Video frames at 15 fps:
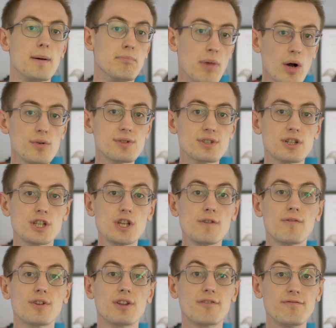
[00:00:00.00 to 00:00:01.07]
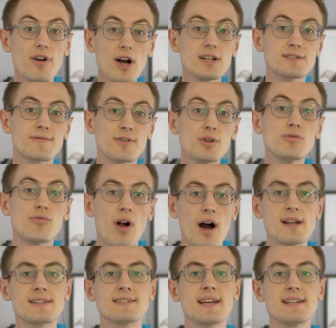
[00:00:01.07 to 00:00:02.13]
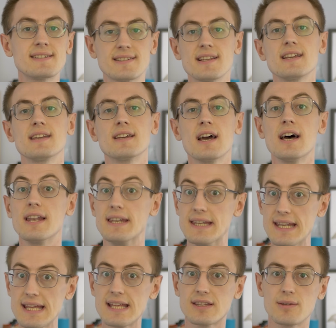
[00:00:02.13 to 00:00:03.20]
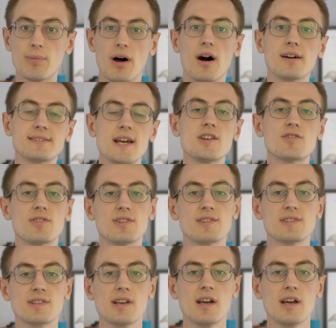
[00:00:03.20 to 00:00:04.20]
Most queue for the first few rides they see, near the park's entrance.